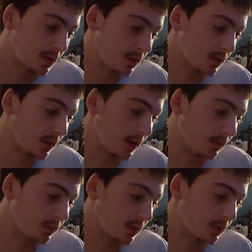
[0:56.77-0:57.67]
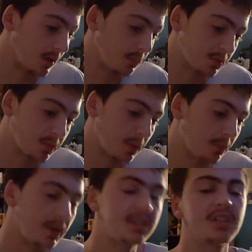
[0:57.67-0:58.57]
doesn't have their names,
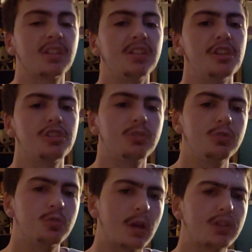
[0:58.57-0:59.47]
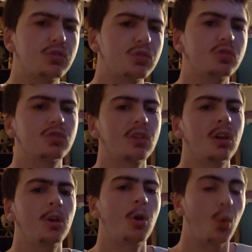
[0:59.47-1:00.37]
but basically these two directors
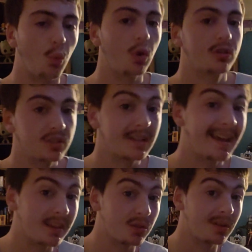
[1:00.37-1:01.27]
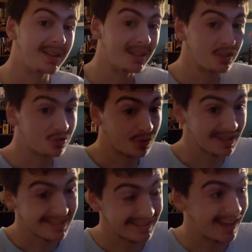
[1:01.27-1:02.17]
worked together and they
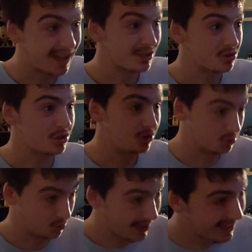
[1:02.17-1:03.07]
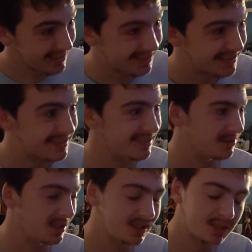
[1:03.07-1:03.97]
directed the How to Train Your Dragon
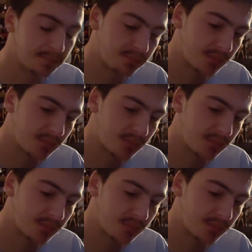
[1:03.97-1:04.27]
series,